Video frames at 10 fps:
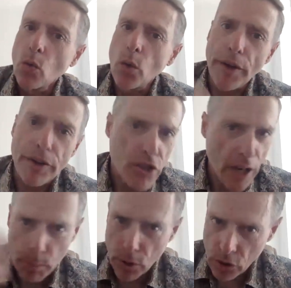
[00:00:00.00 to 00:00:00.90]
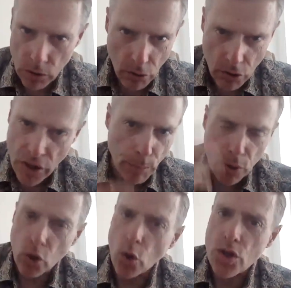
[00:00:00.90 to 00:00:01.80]
where
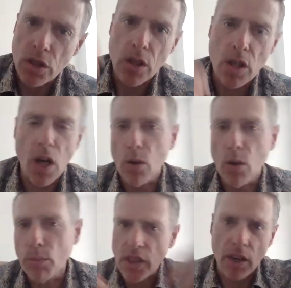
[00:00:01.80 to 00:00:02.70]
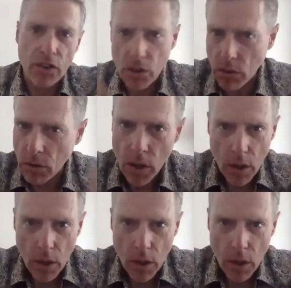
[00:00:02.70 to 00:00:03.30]
entrepreneurs can come and start to,